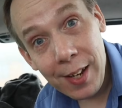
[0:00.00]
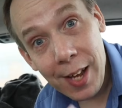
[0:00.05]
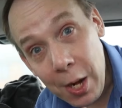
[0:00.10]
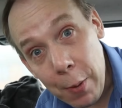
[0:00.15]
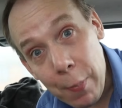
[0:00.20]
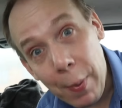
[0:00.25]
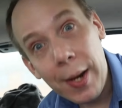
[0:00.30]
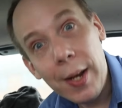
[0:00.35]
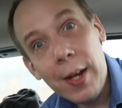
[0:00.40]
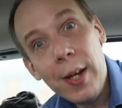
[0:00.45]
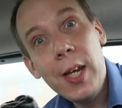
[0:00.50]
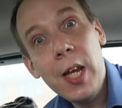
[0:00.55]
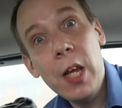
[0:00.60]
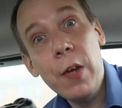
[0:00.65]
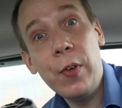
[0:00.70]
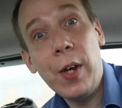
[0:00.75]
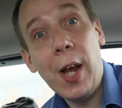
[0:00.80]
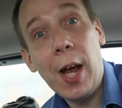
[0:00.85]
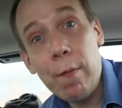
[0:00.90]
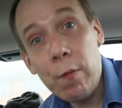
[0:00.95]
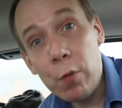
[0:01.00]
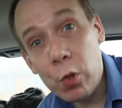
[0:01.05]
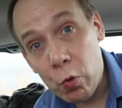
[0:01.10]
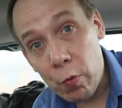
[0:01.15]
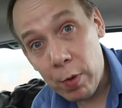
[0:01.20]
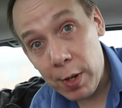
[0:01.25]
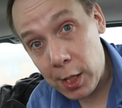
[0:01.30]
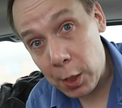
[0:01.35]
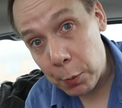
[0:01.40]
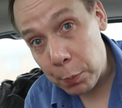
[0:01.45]
Anyway, if you haven't
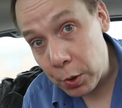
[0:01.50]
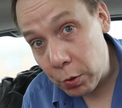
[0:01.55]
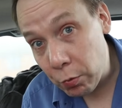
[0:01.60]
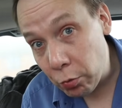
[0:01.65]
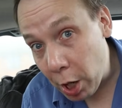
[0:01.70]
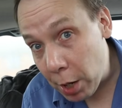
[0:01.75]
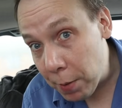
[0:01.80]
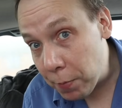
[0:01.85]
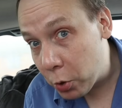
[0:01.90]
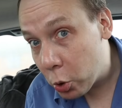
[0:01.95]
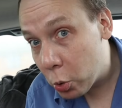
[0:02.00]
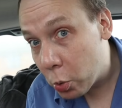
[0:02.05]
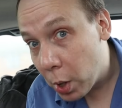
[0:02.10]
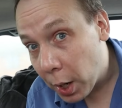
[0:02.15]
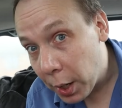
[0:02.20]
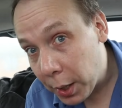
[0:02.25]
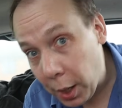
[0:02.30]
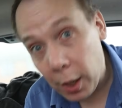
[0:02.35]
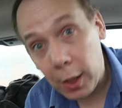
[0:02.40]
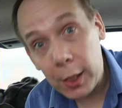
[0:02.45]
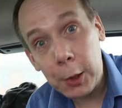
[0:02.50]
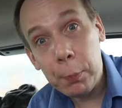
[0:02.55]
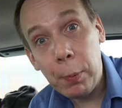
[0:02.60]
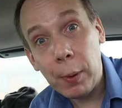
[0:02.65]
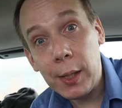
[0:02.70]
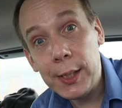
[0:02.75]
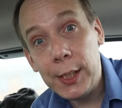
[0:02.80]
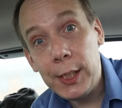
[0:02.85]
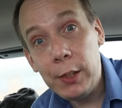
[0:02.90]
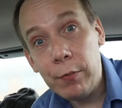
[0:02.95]
already subscribed to
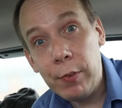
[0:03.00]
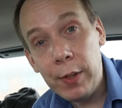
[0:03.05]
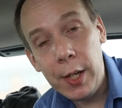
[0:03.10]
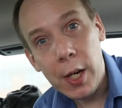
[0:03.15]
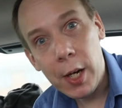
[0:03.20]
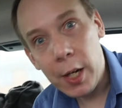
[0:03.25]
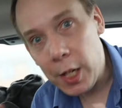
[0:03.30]
CarSpyTV,